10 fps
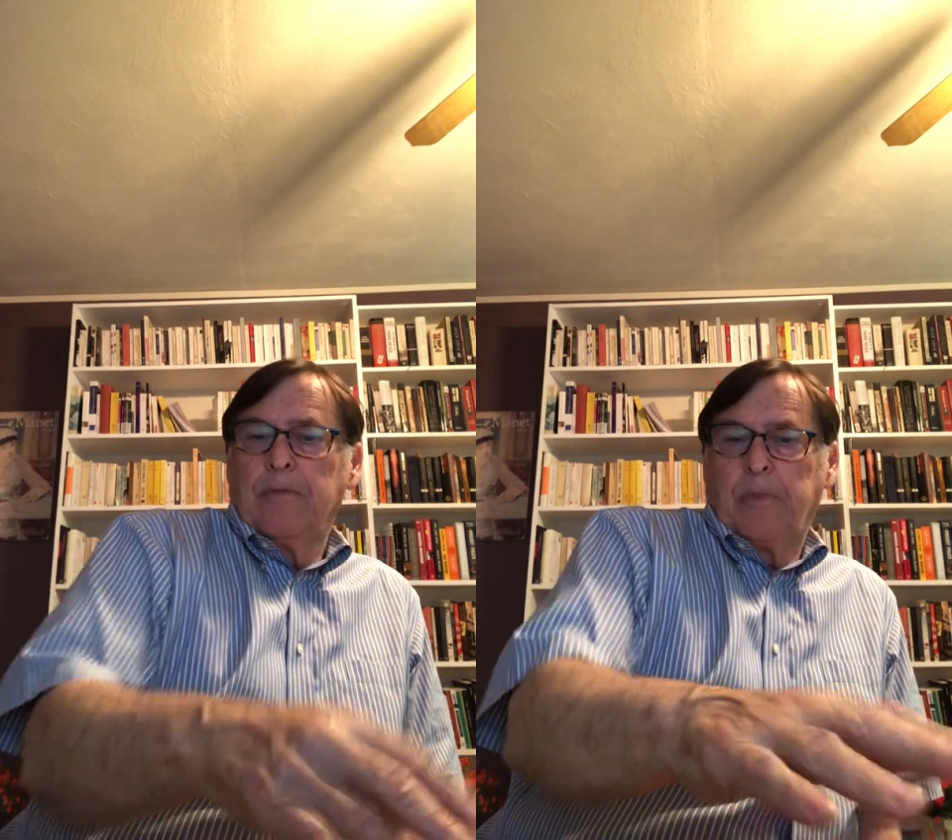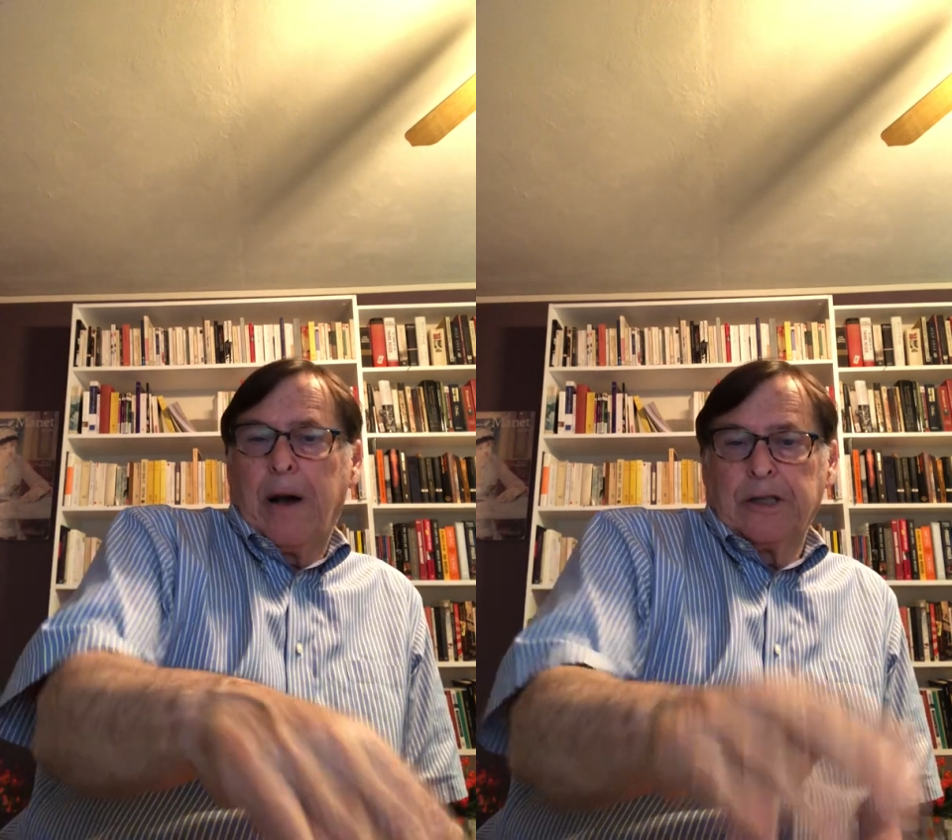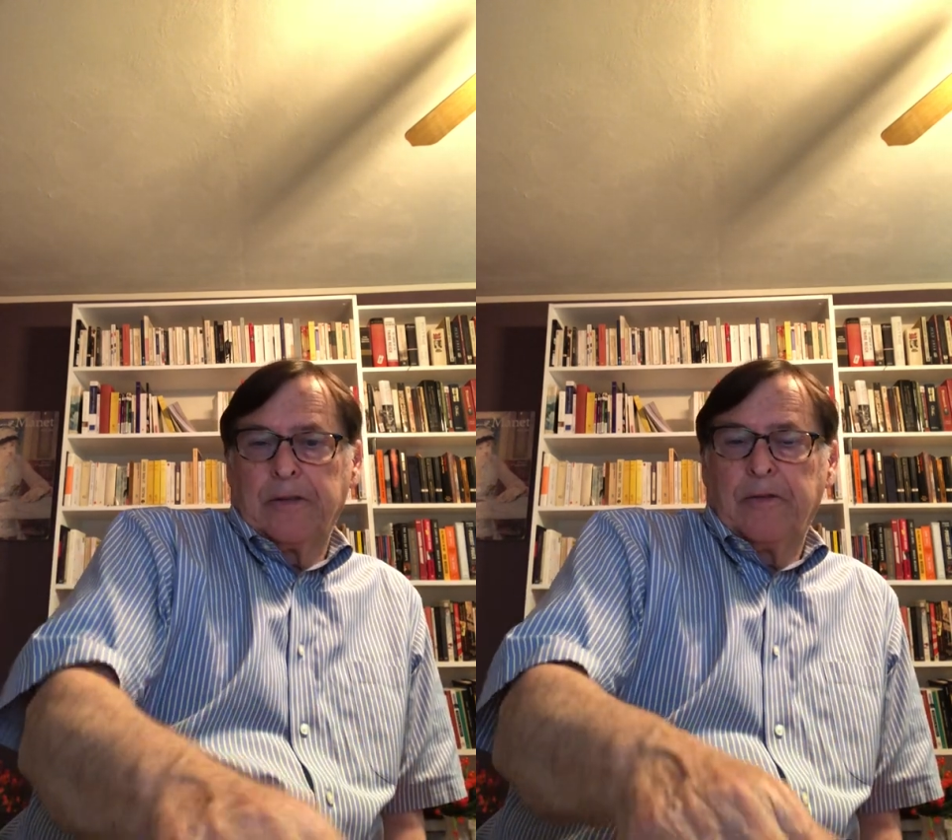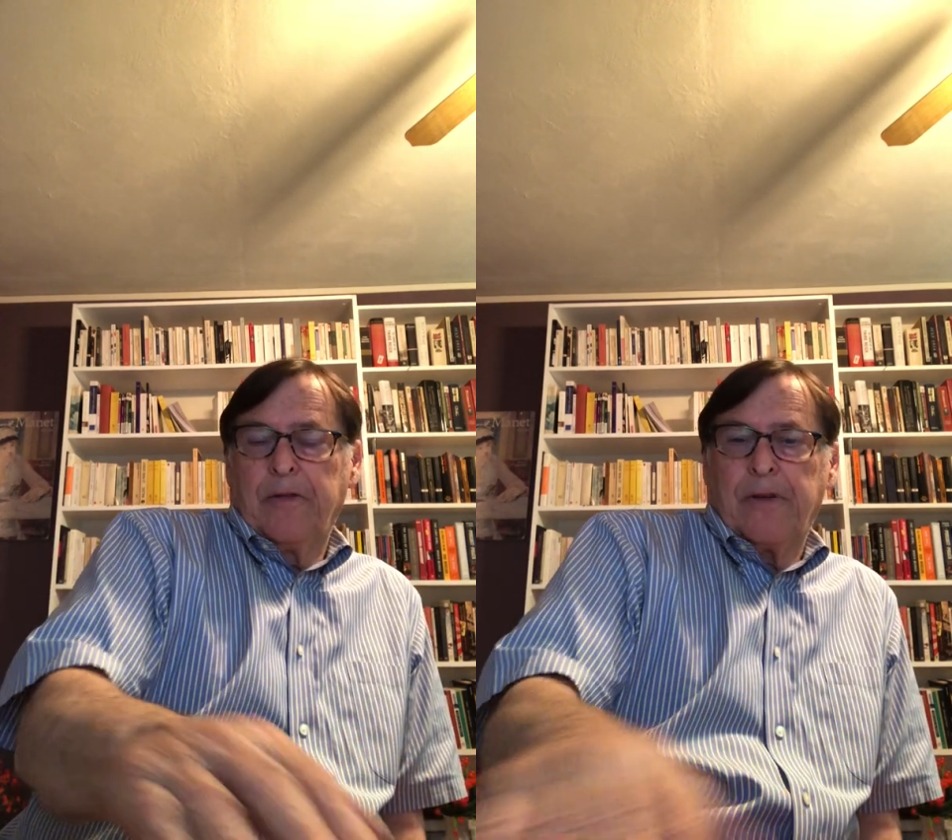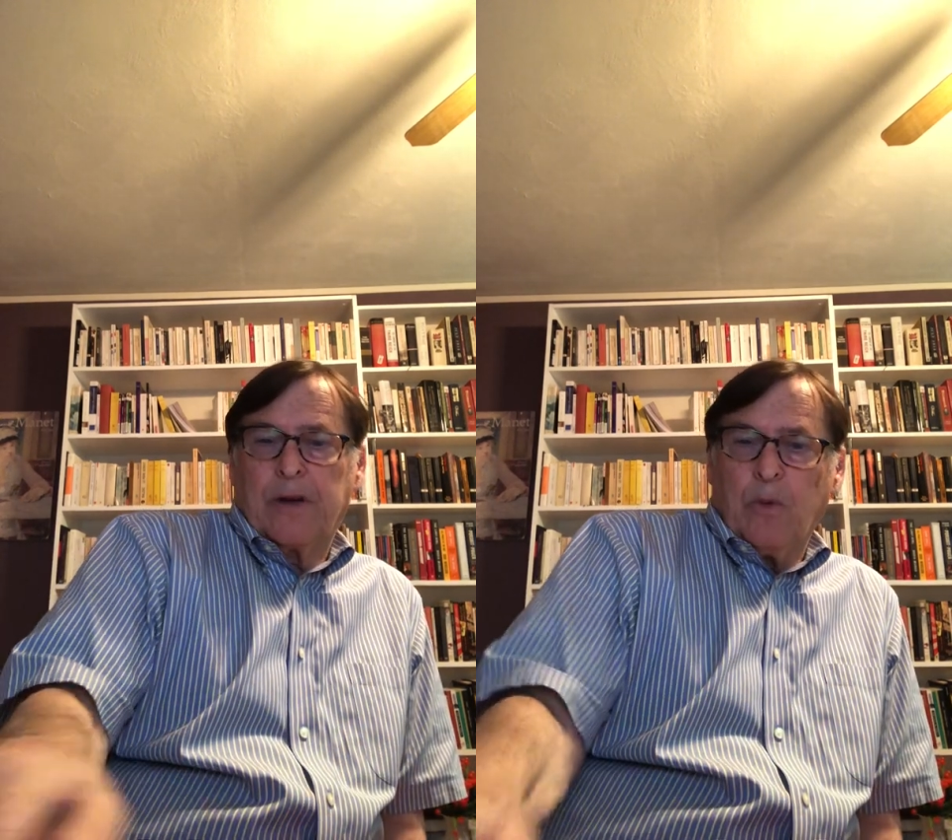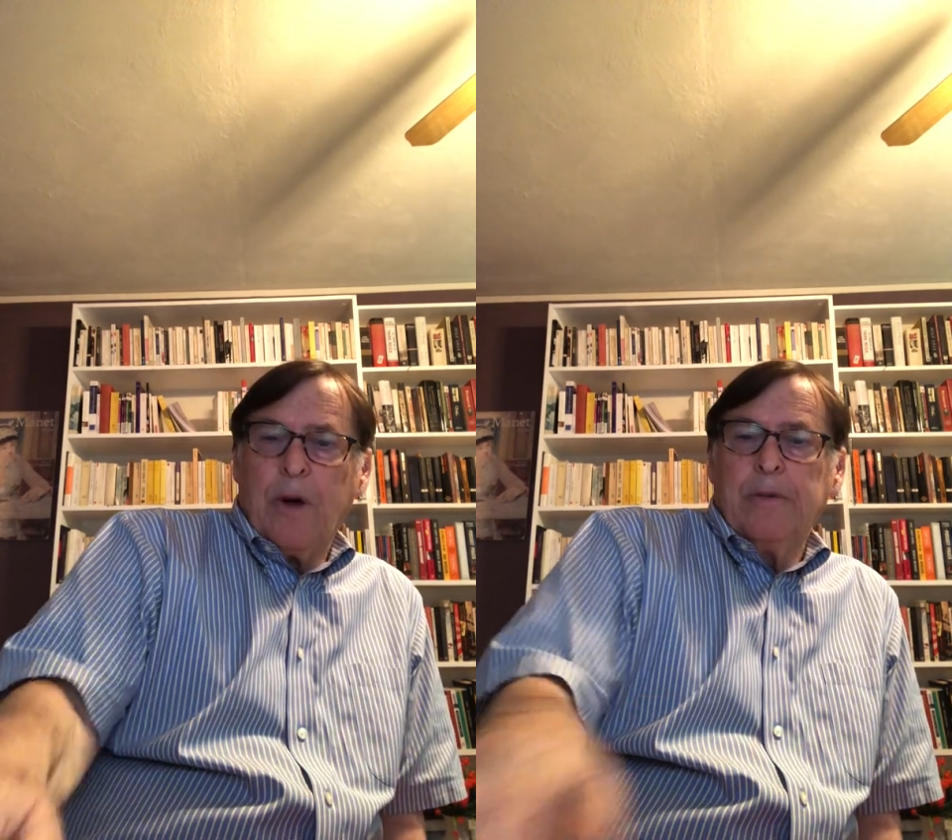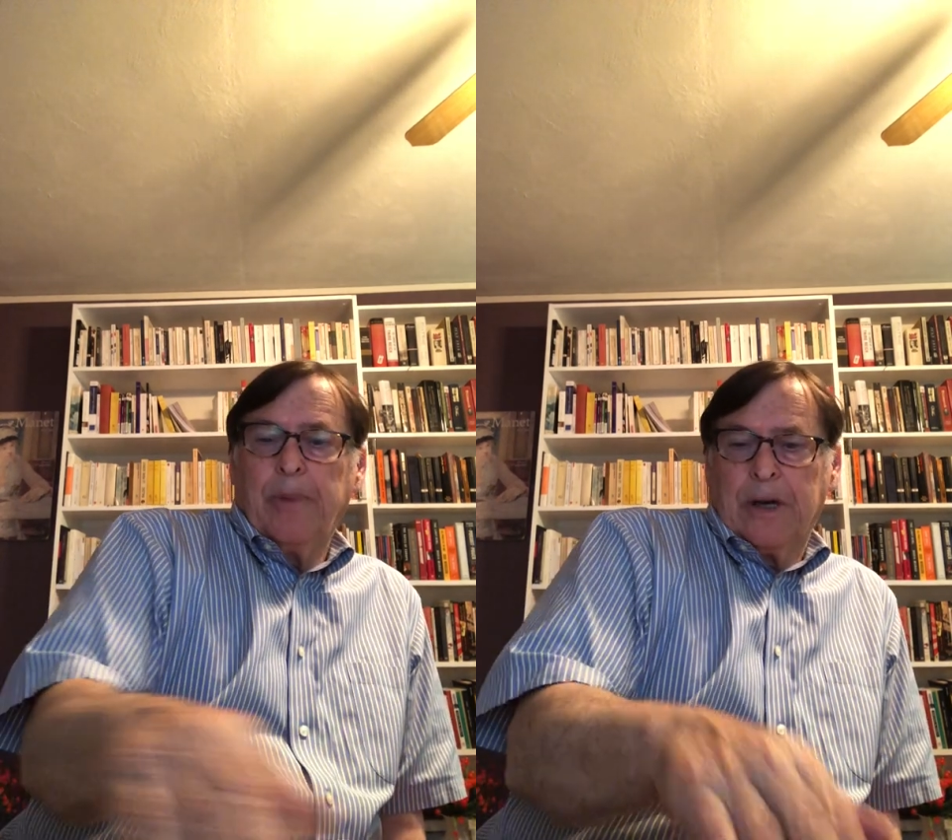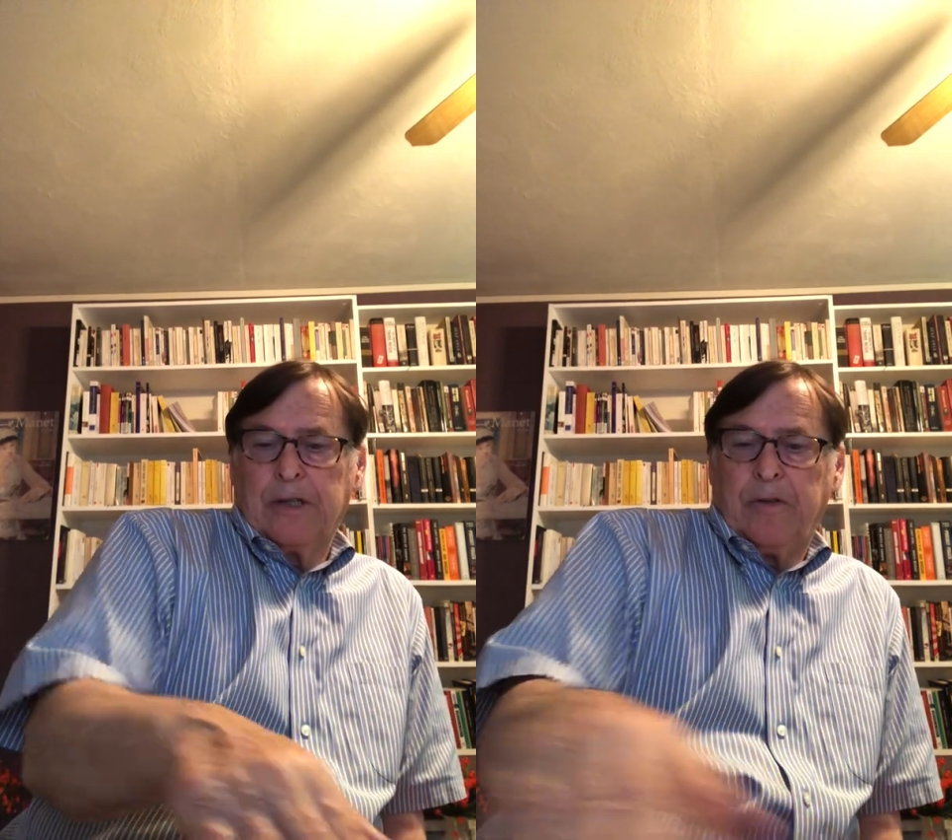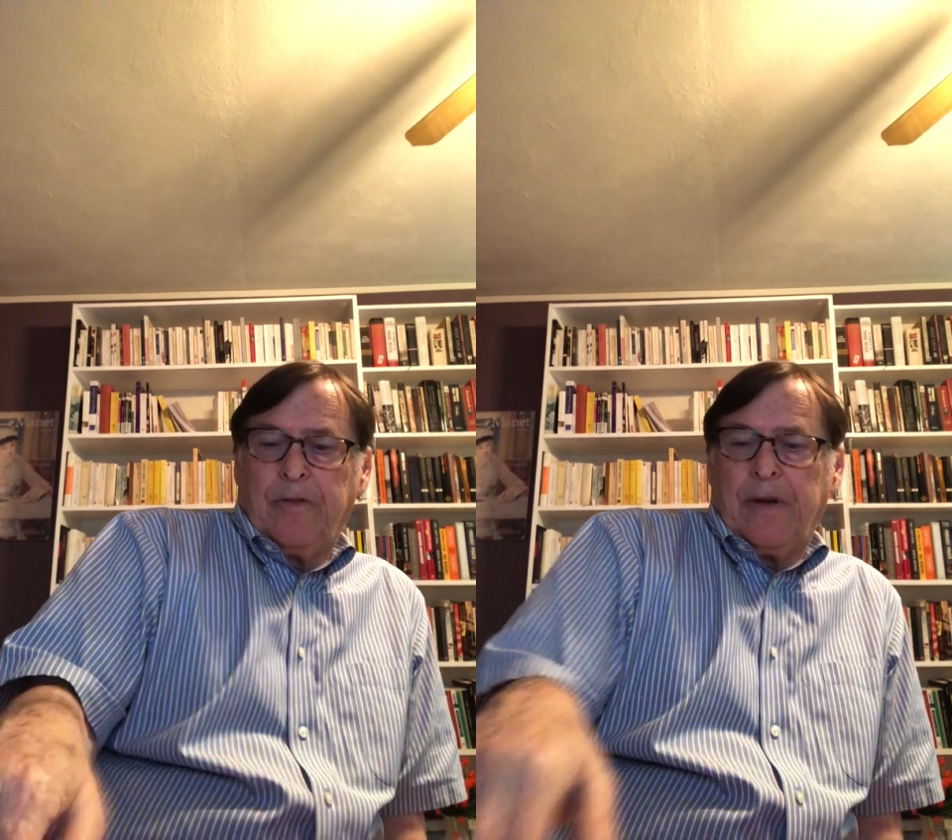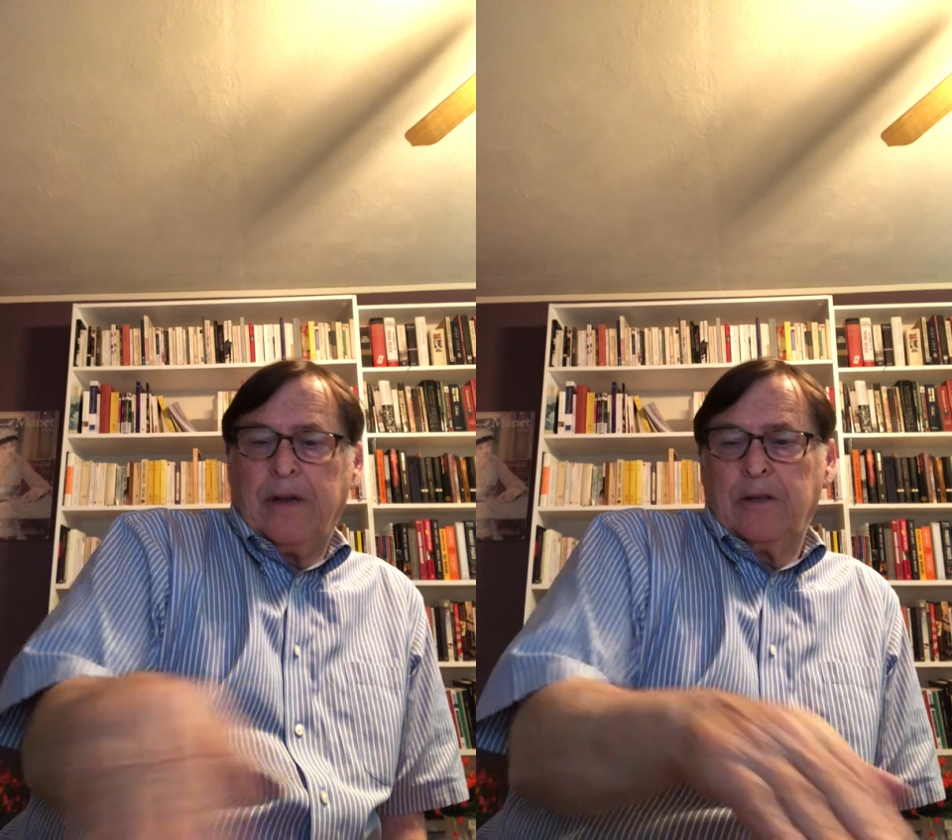Positive effect one, positive
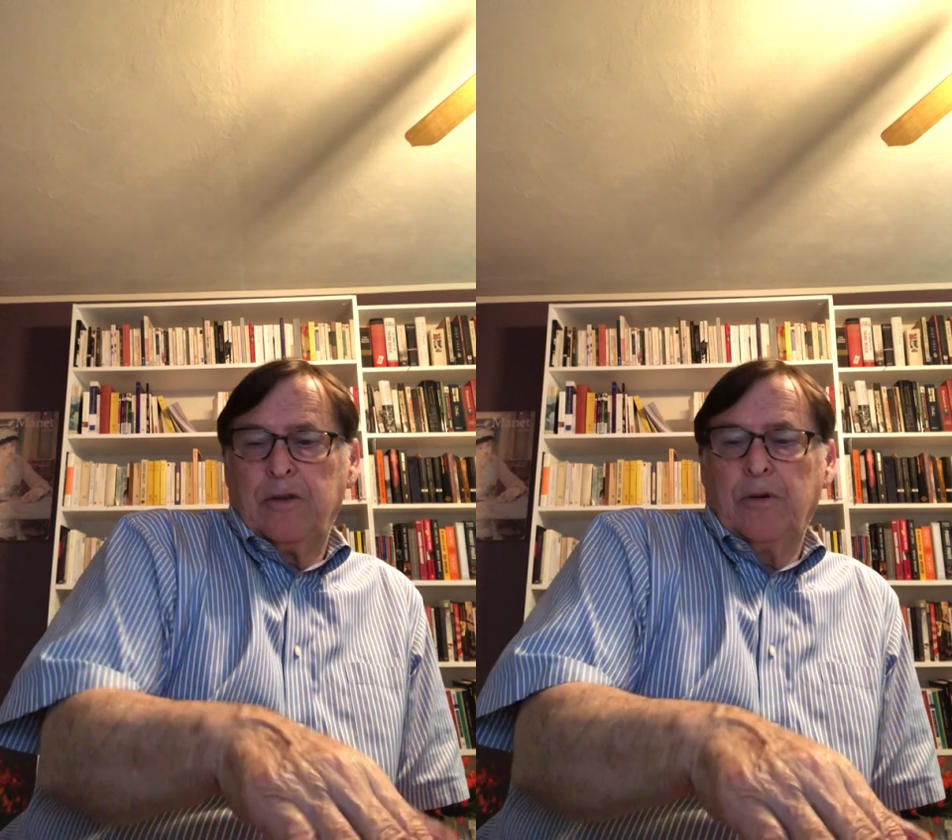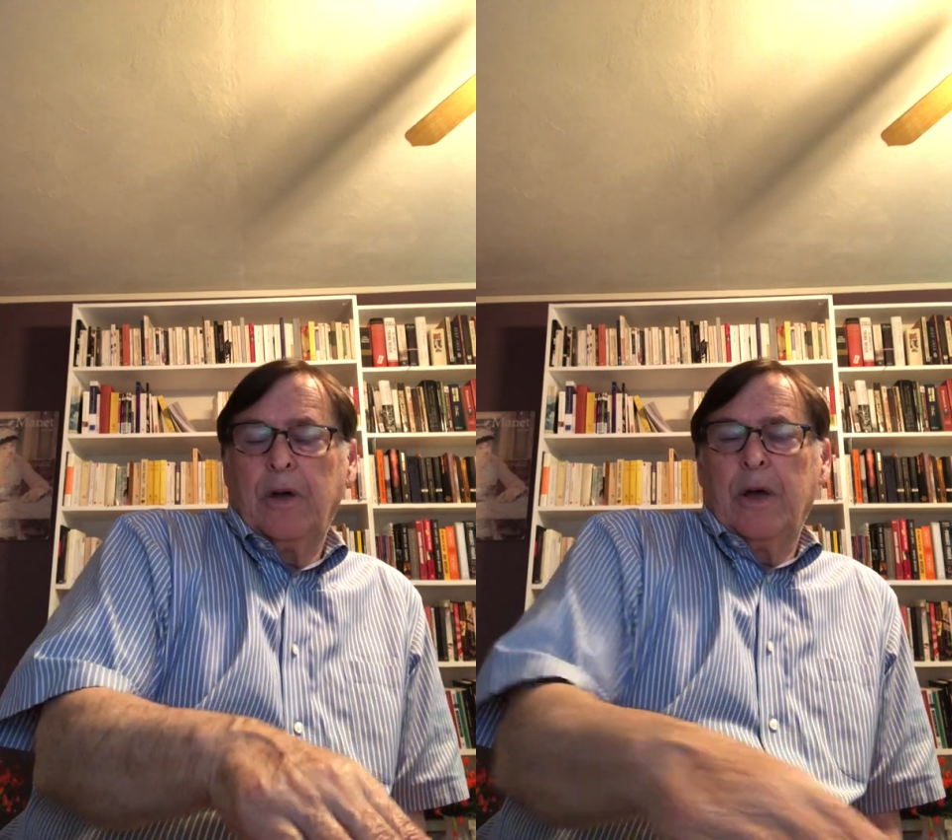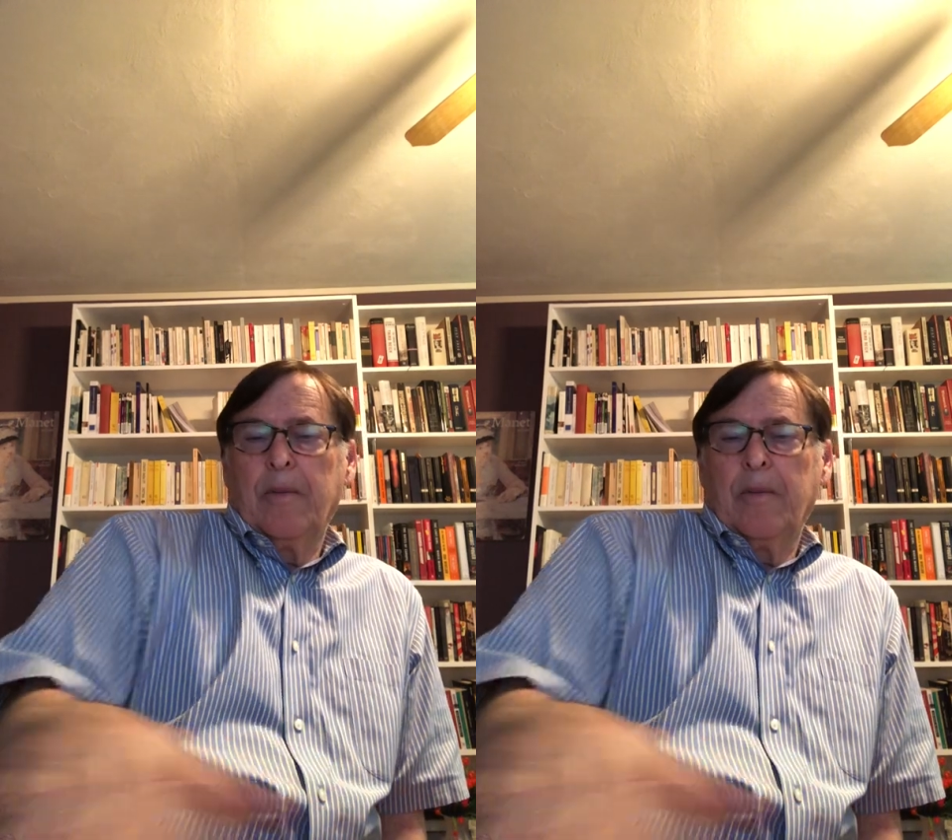effect two,